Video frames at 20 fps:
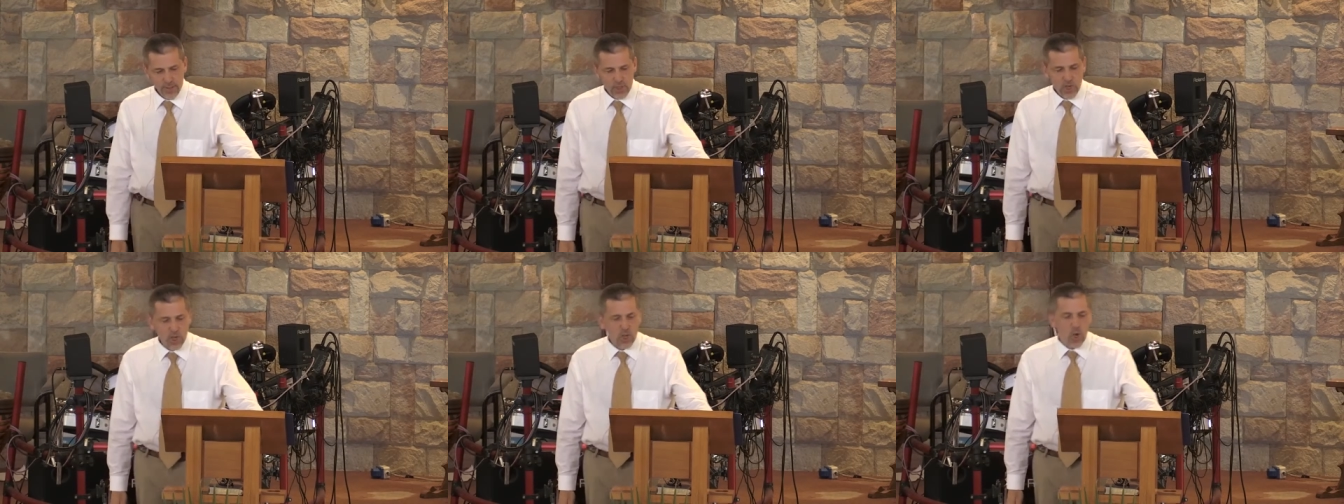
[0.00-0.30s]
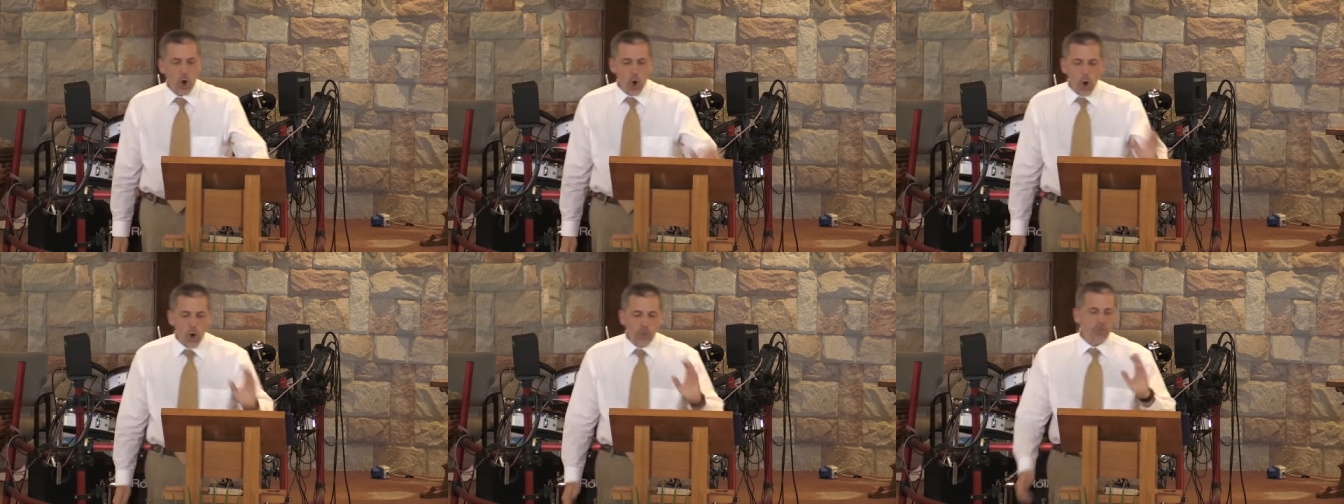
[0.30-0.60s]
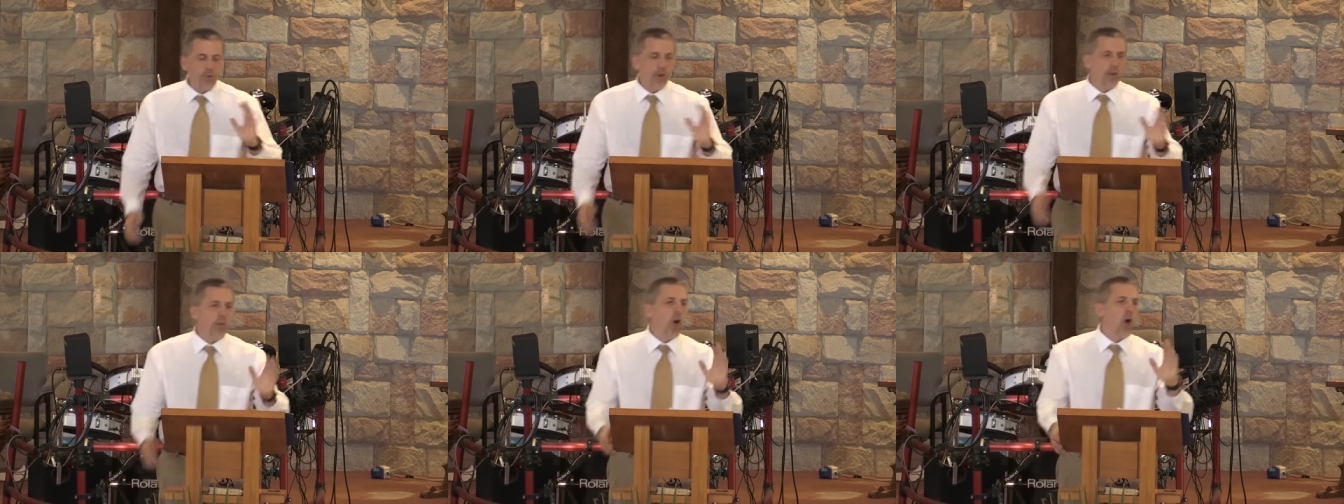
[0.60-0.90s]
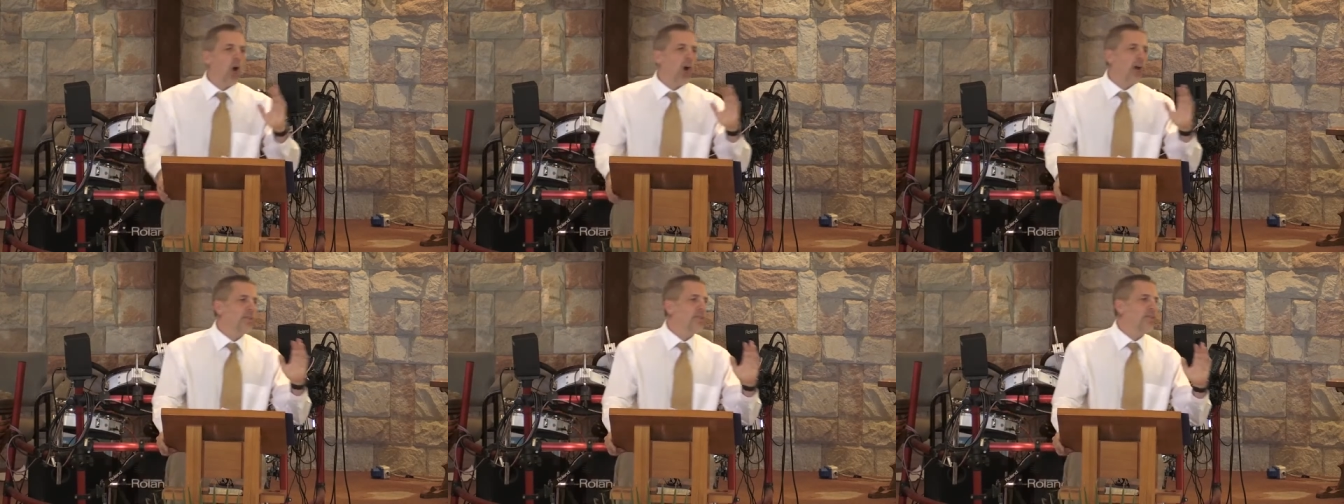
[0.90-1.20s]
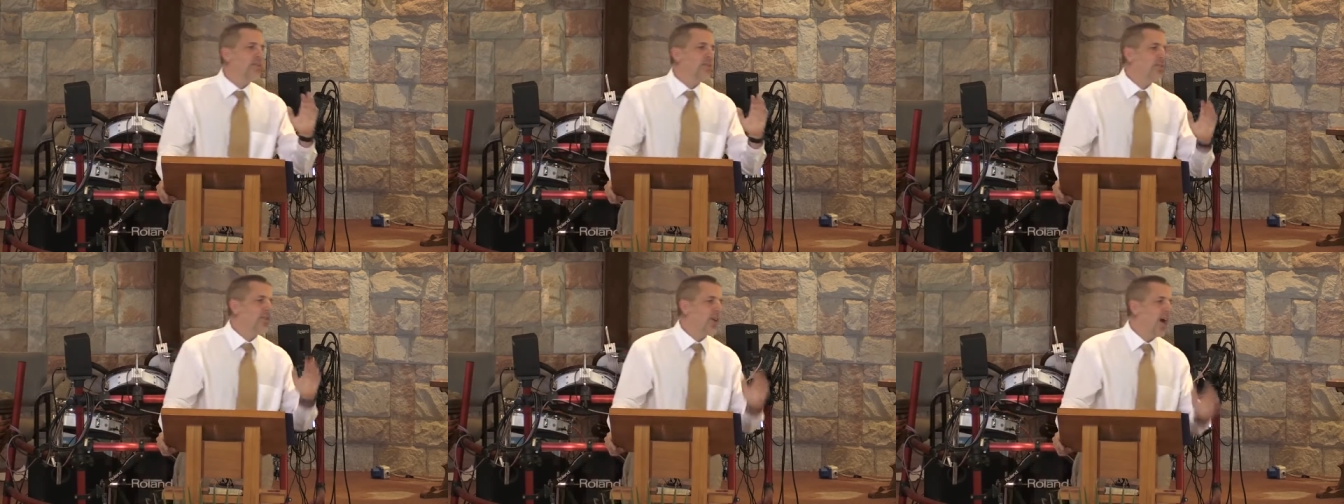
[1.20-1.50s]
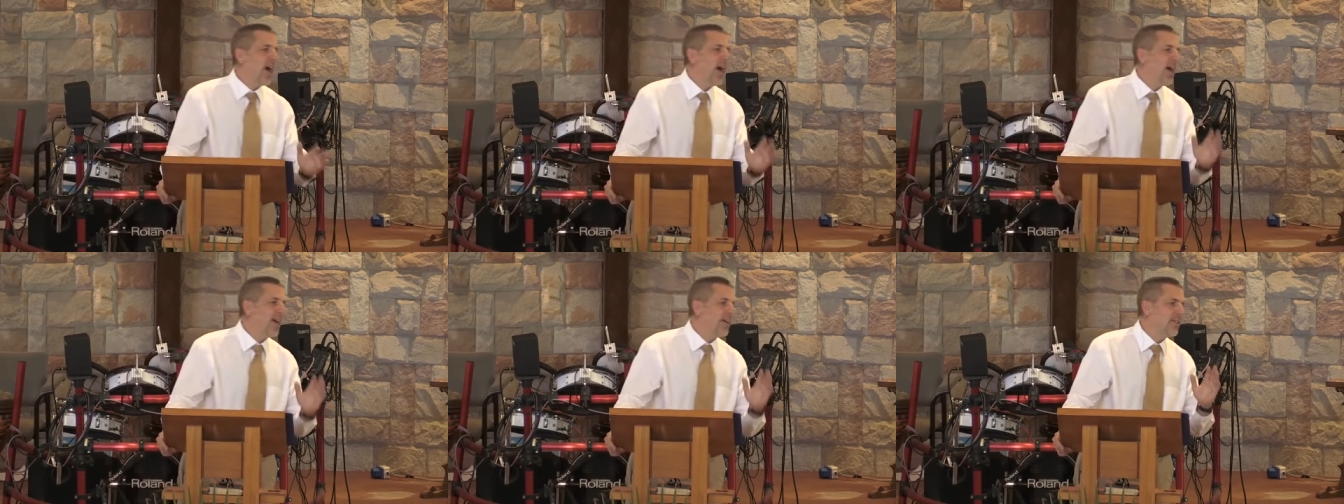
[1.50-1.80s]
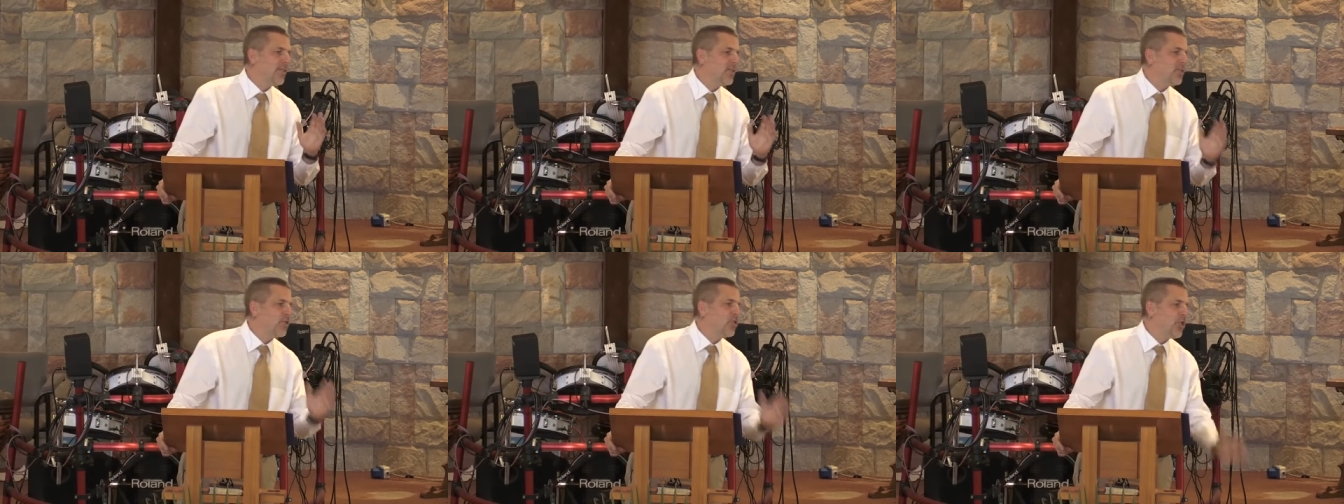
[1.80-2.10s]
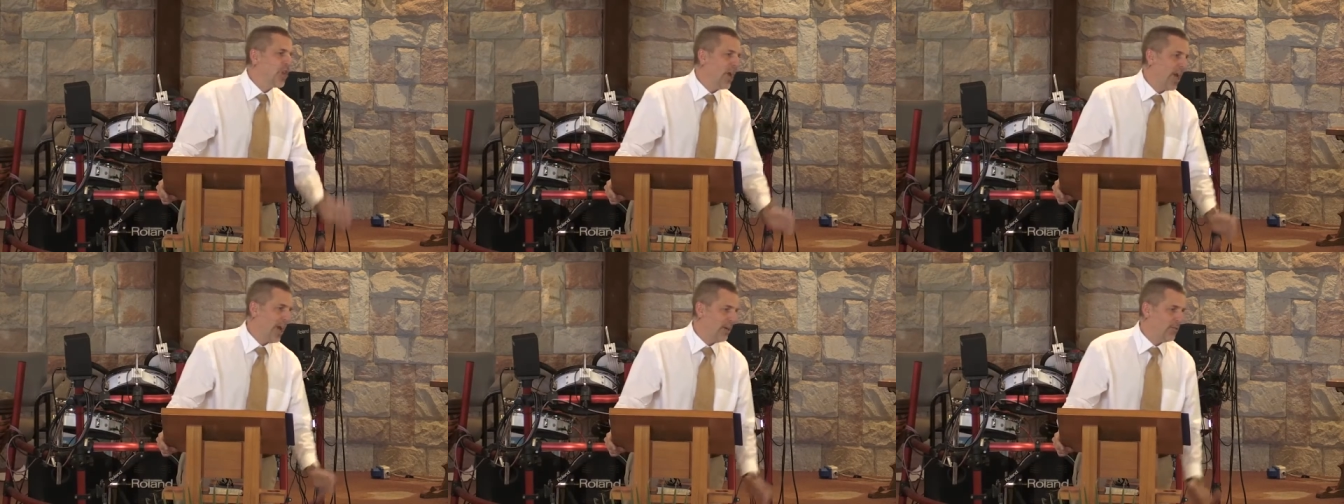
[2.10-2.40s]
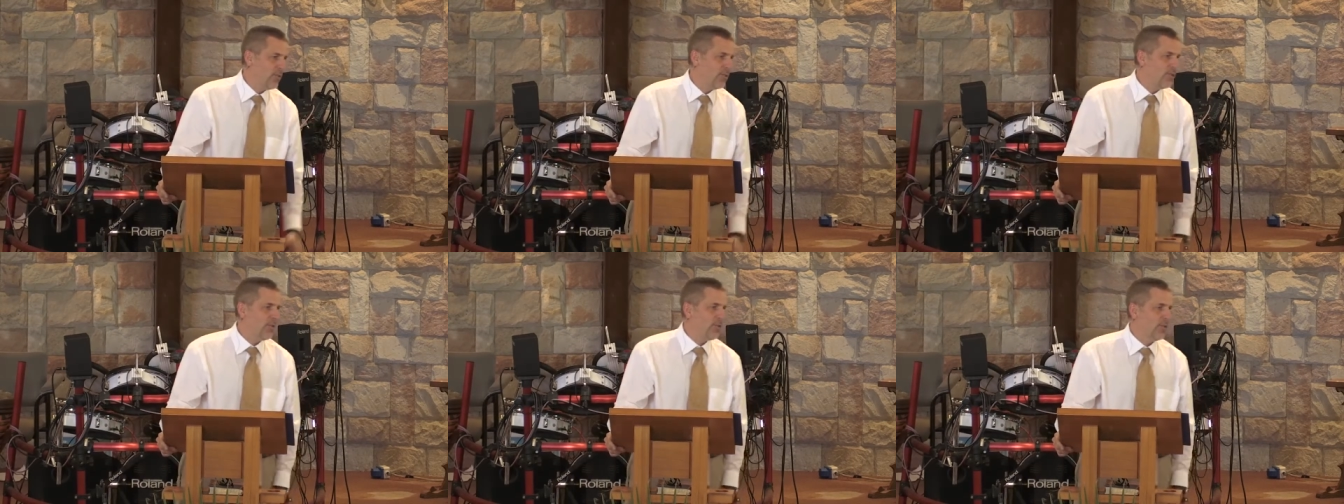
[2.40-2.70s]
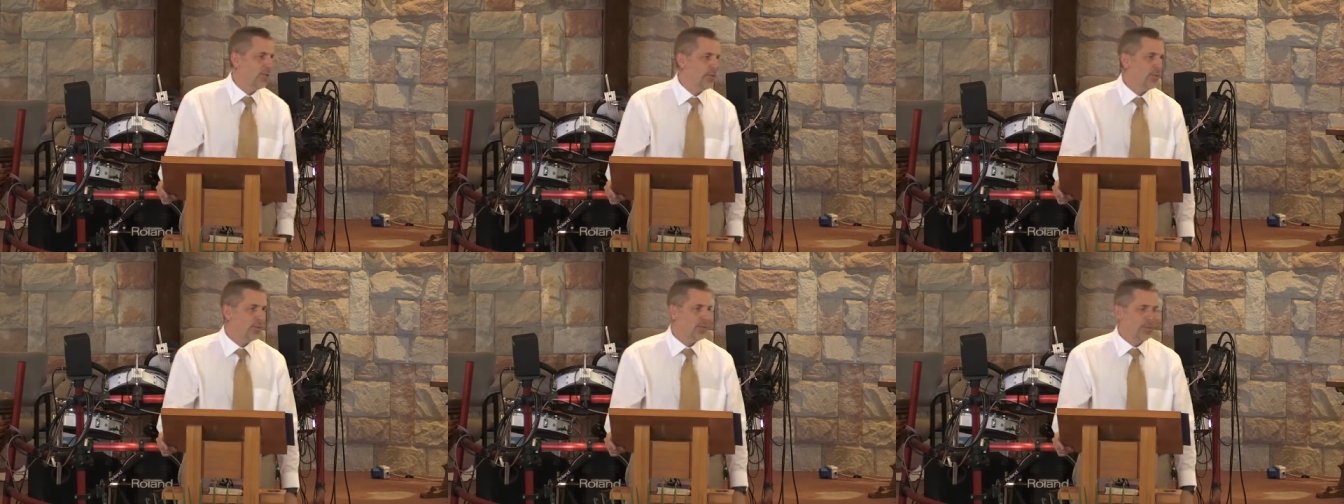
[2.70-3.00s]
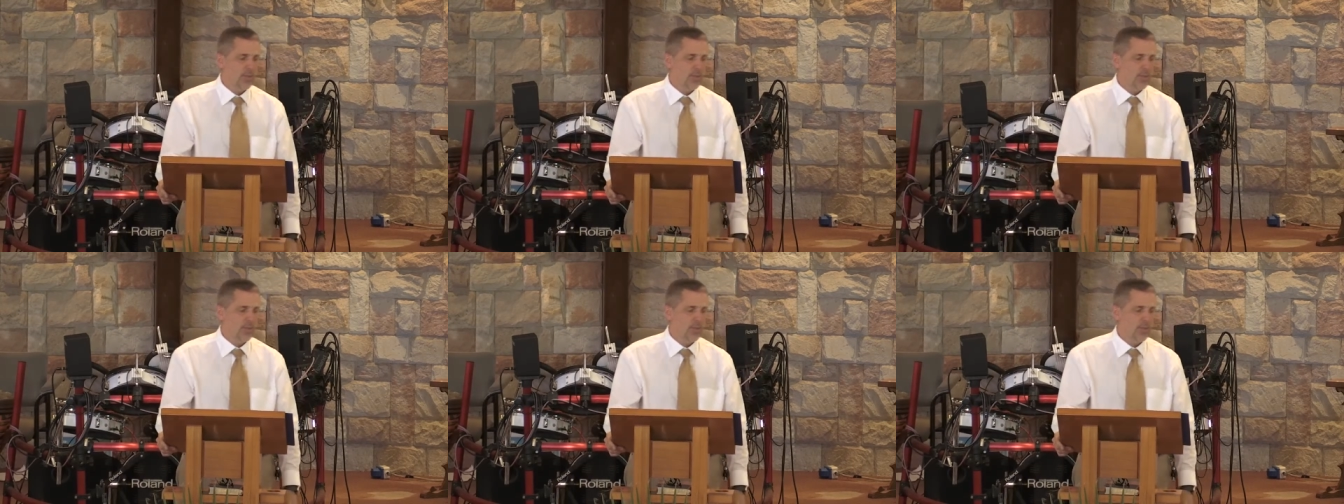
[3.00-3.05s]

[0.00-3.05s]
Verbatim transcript: to call for God sized change.